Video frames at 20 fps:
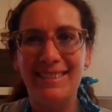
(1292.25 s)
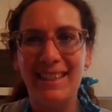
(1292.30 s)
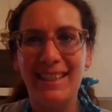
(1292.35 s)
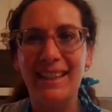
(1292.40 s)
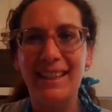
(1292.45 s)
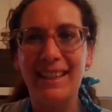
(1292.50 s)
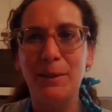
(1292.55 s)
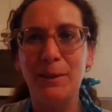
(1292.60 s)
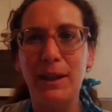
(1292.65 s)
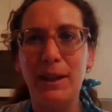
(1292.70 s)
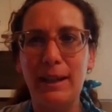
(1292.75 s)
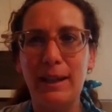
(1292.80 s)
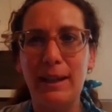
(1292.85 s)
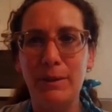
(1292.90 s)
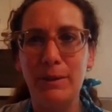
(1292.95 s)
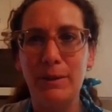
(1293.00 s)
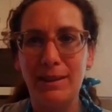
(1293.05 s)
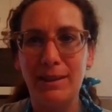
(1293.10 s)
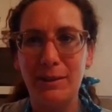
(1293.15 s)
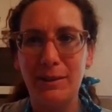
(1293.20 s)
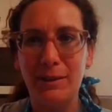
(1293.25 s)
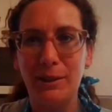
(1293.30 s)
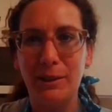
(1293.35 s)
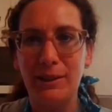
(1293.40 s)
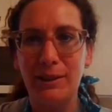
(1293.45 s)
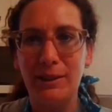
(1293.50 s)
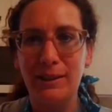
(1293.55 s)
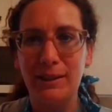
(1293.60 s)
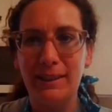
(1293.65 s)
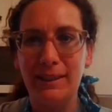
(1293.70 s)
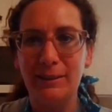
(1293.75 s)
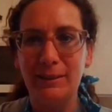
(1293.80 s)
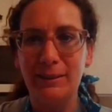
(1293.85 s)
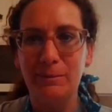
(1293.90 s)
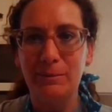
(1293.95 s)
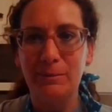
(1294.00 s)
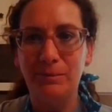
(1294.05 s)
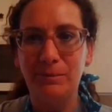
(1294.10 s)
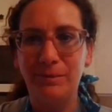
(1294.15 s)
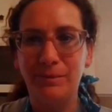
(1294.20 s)
Take it away, Mr.
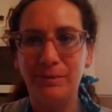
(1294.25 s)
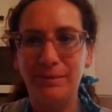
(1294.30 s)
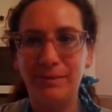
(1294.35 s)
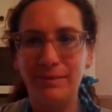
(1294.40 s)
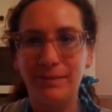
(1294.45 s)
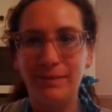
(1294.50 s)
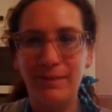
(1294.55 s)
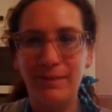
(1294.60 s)
Whirley.